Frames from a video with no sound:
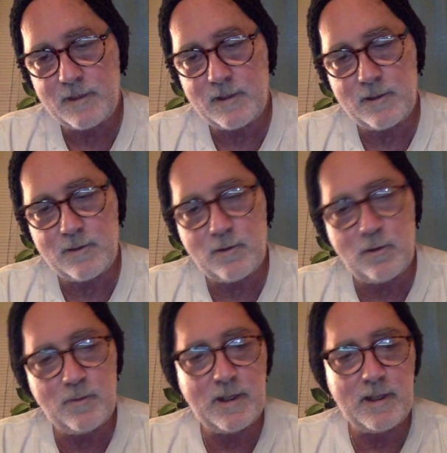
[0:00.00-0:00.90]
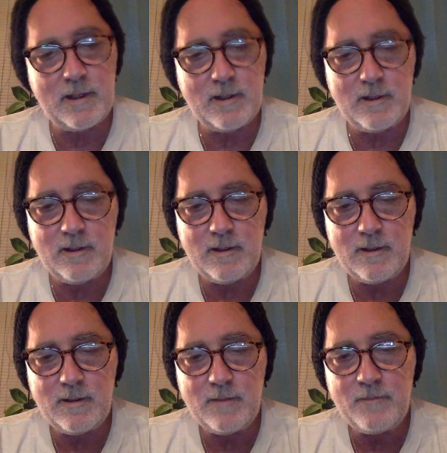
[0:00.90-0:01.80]
Control panel.
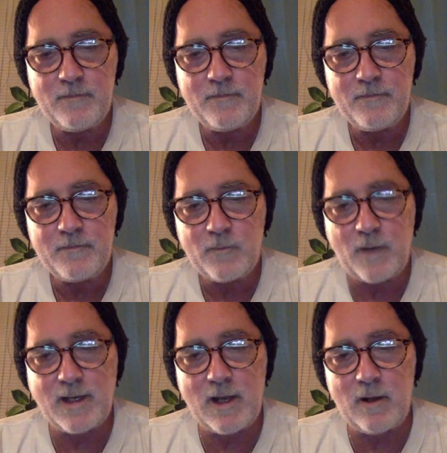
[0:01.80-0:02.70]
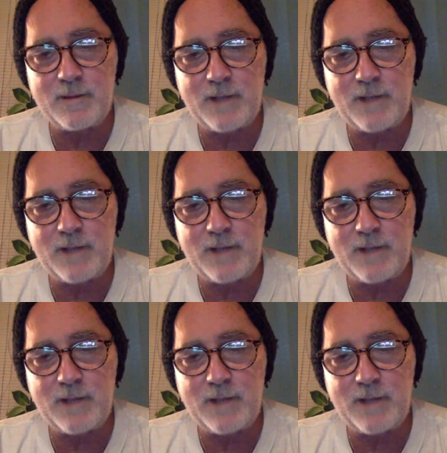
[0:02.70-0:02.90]
Right now I'm set